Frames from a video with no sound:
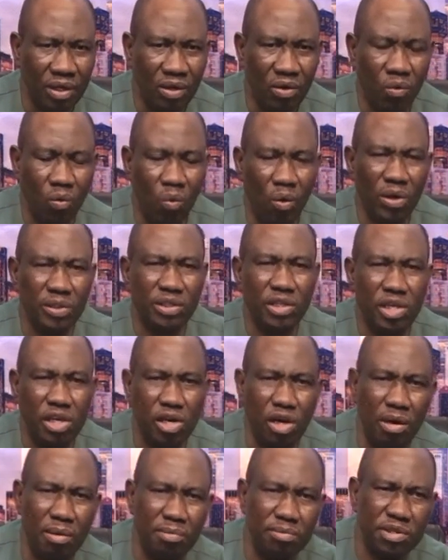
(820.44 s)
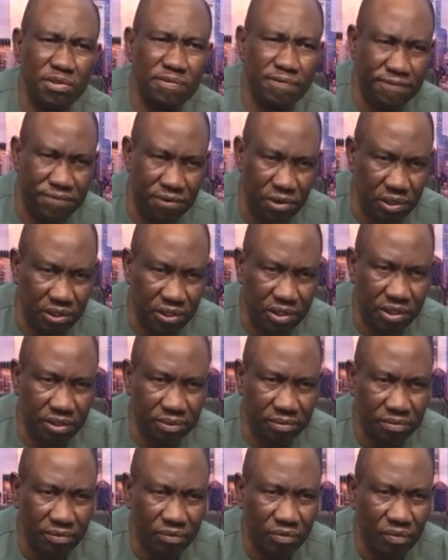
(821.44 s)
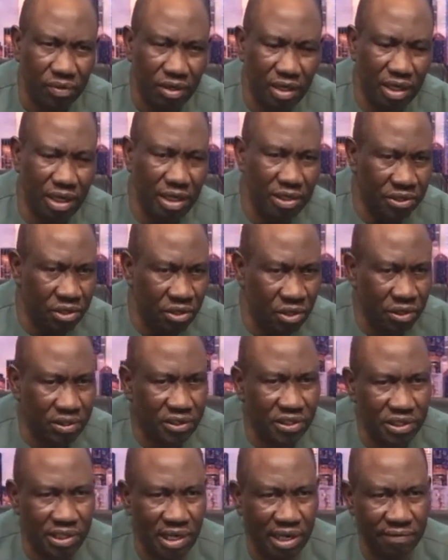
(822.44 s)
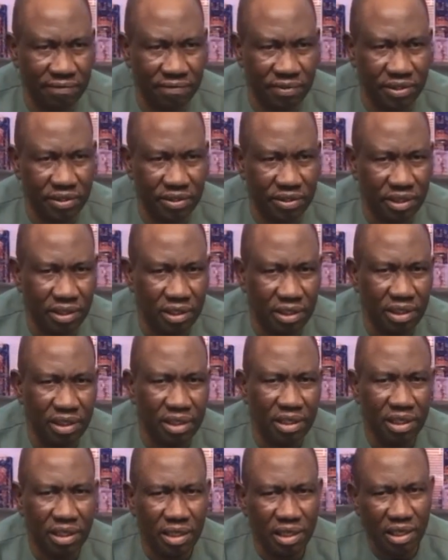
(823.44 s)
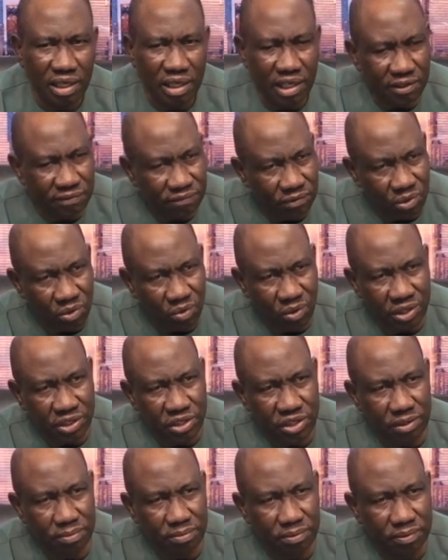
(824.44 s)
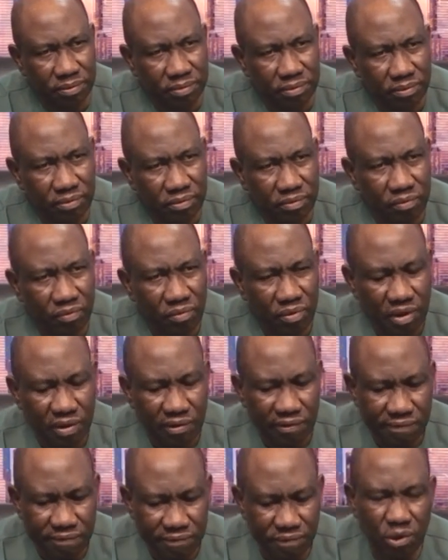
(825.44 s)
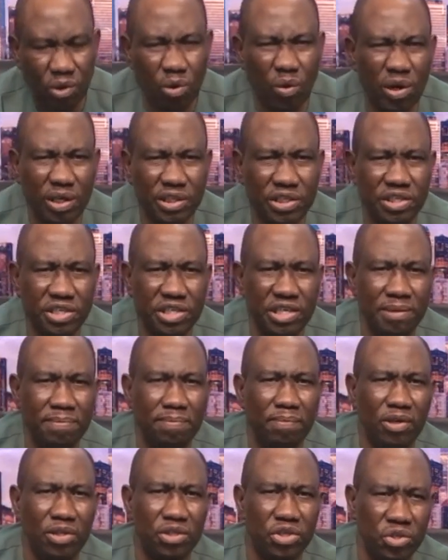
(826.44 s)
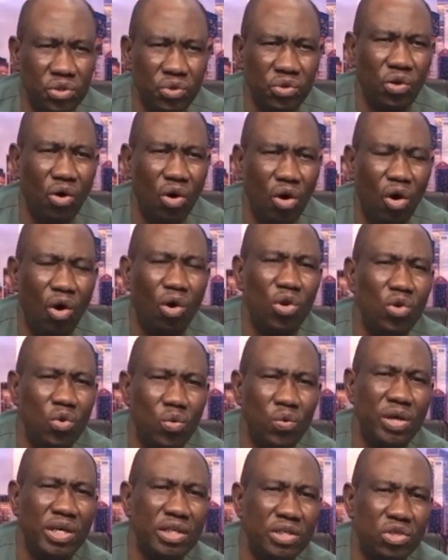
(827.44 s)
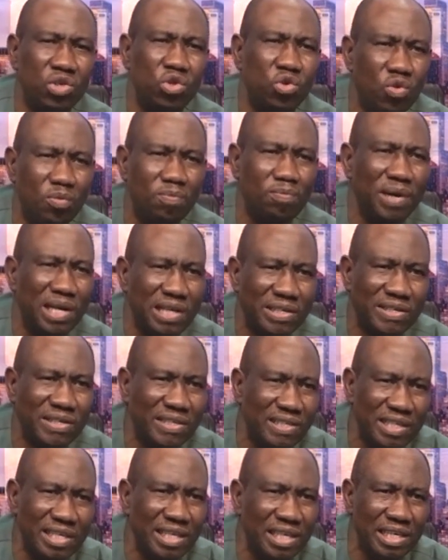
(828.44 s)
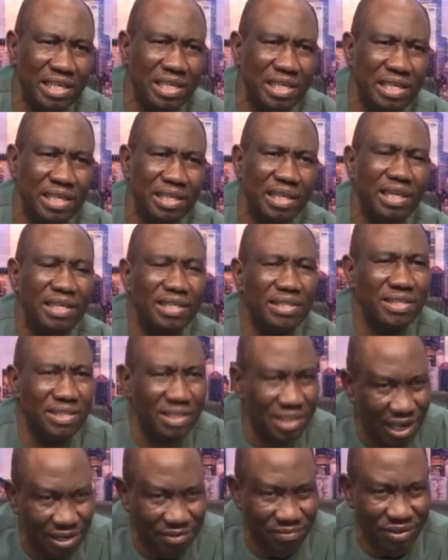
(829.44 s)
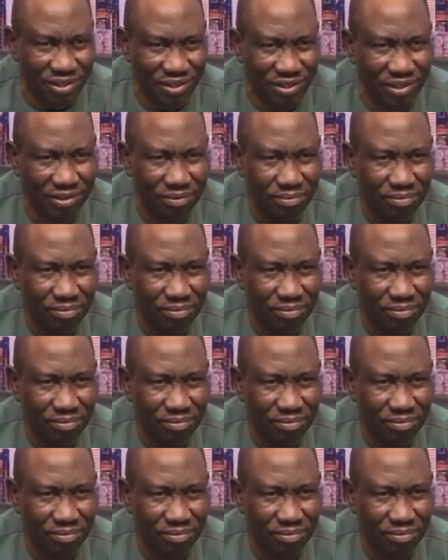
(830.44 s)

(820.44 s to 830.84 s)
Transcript: What comes first is not service, it's followership. Followership should always supersede service.